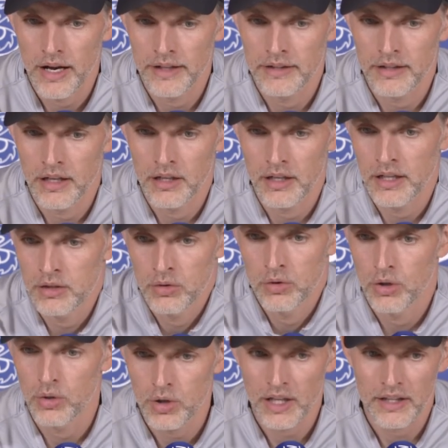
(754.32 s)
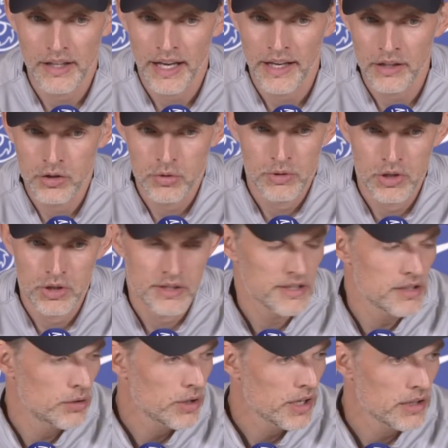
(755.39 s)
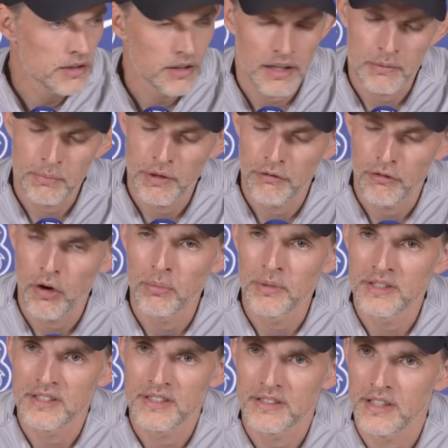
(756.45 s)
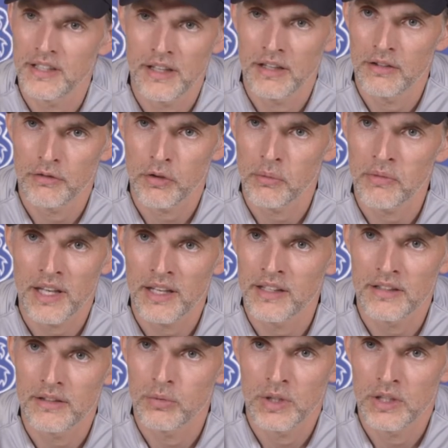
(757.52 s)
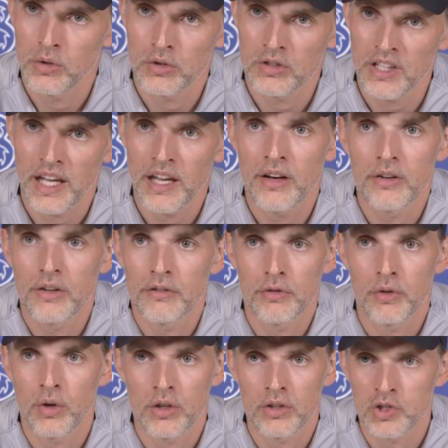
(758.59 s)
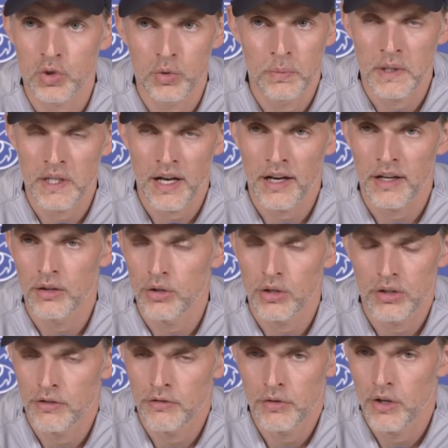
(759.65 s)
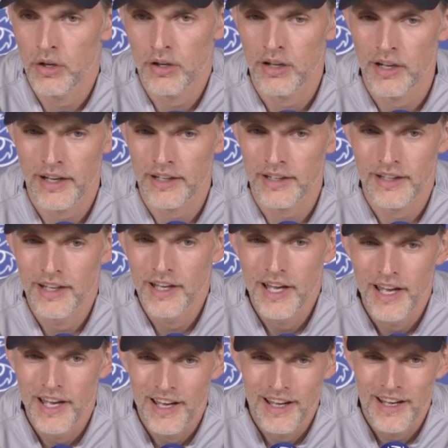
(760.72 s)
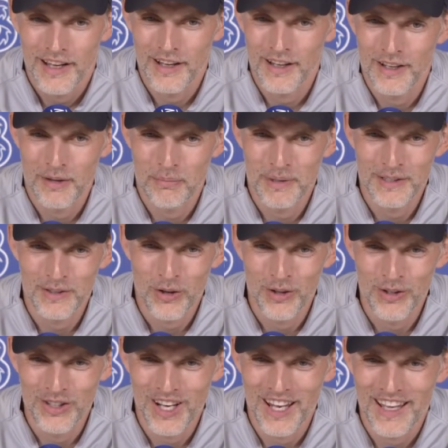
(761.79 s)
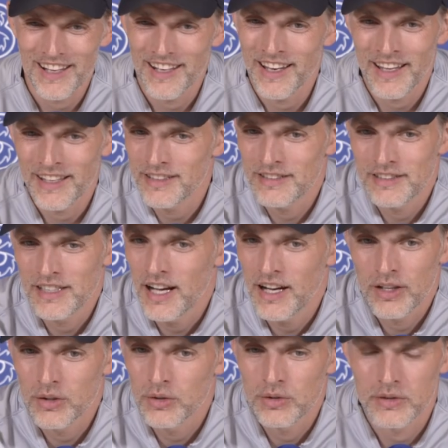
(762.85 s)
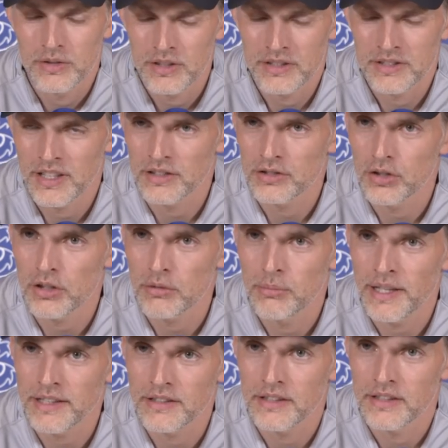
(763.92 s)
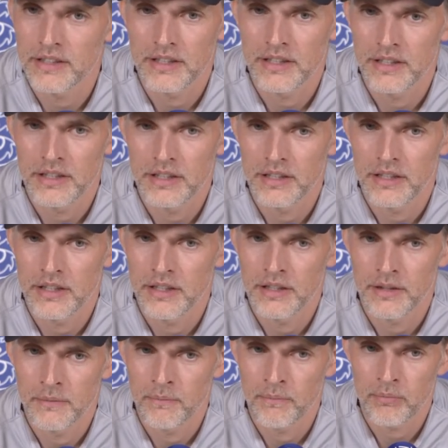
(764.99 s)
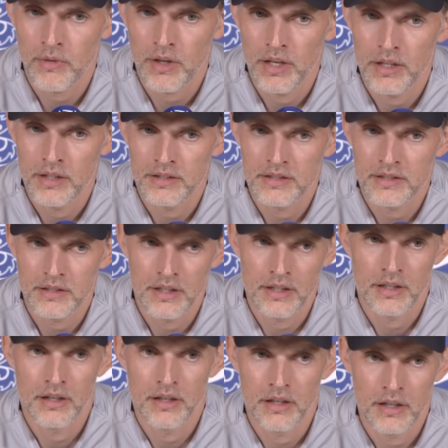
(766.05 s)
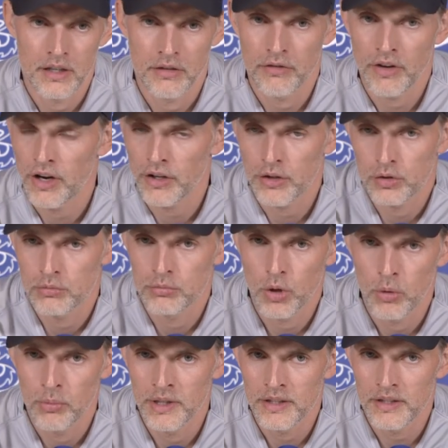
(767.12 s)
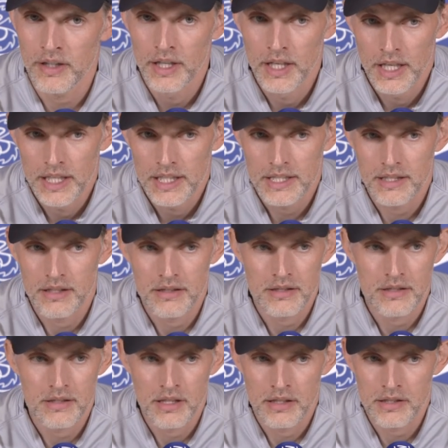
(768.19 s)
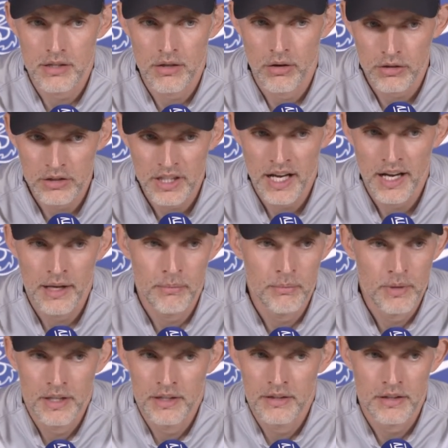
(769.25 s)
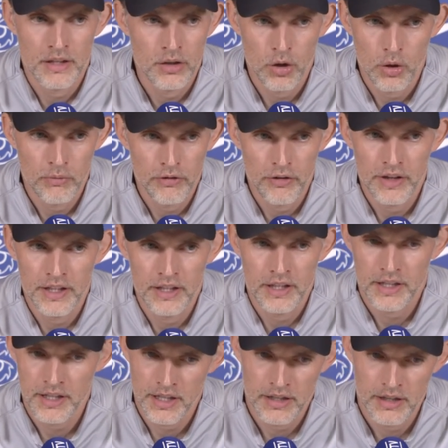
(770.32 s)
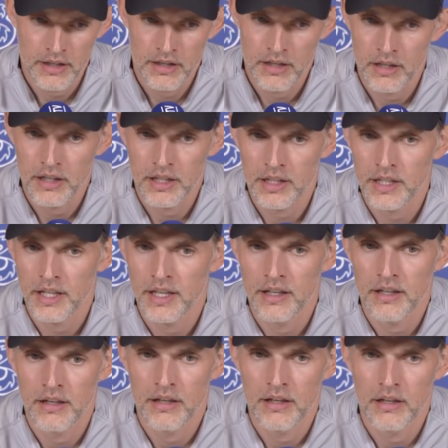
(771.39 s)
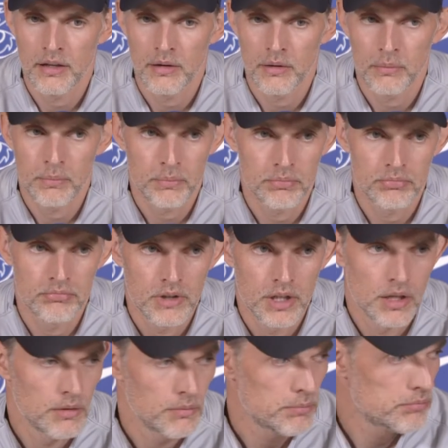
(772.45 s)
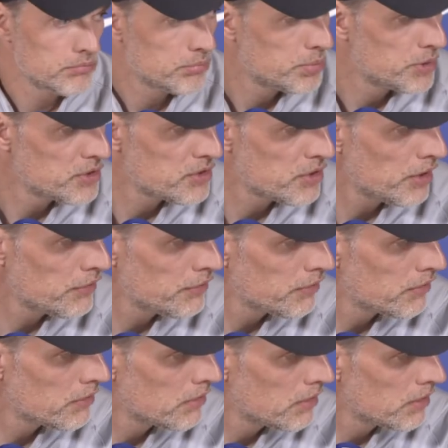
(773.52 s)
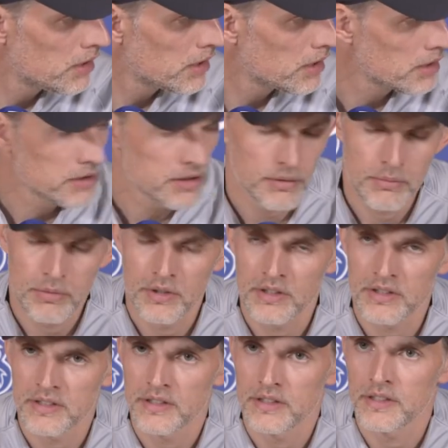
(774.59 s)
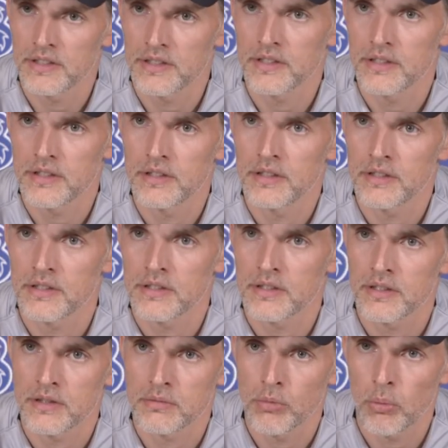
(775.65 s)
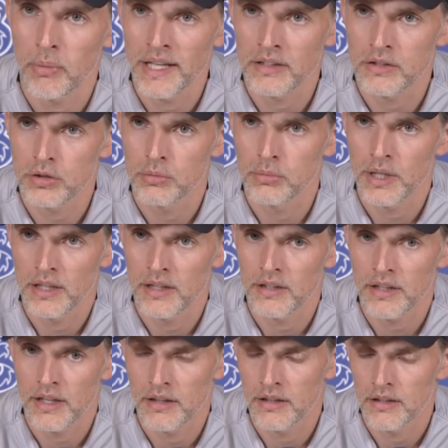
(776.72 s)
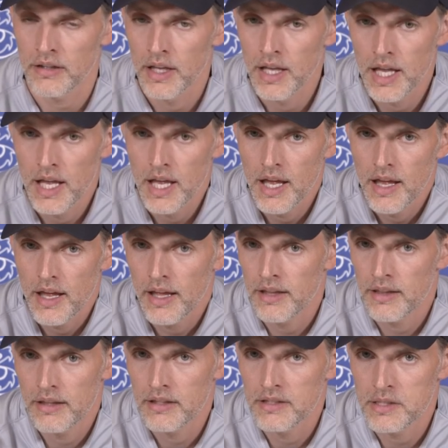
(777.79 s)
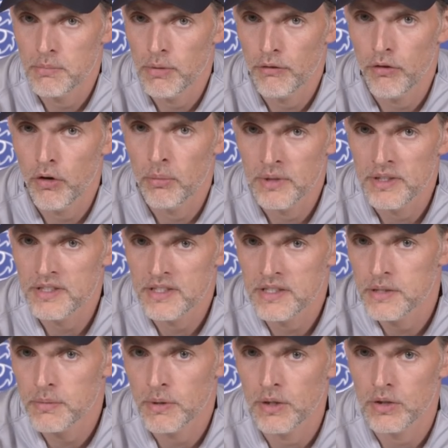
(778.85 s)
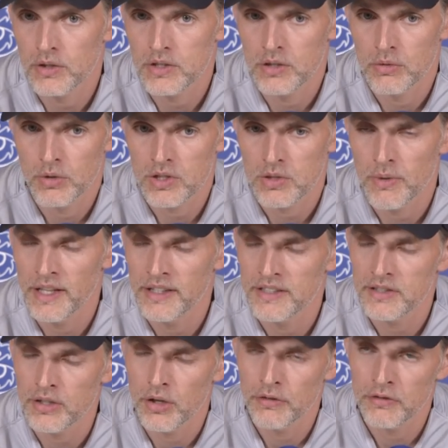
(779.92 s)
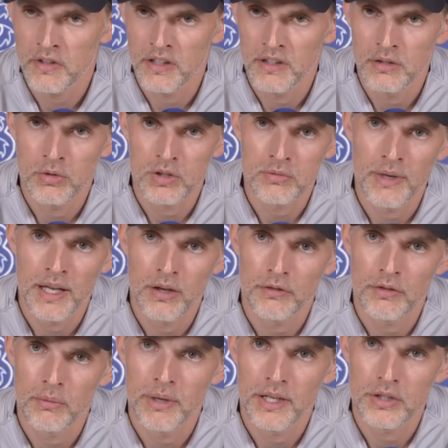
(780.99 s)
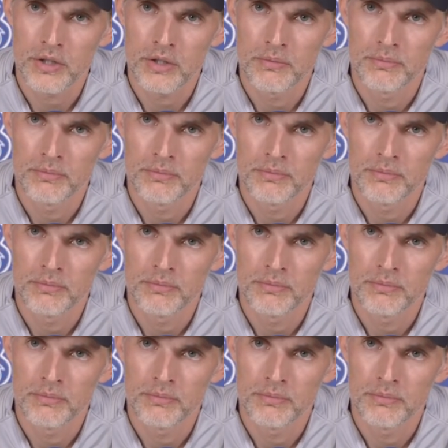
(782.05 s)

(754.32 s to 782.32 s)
don't look at age, we just look at performances, and then from then we don't care if you are super young or if you are like a bit older like Thiago. This does not matter. He's in a very good moment since long time, and hopefully he can preserve this momentum and these performances, because it was well deserved that he was man of the match.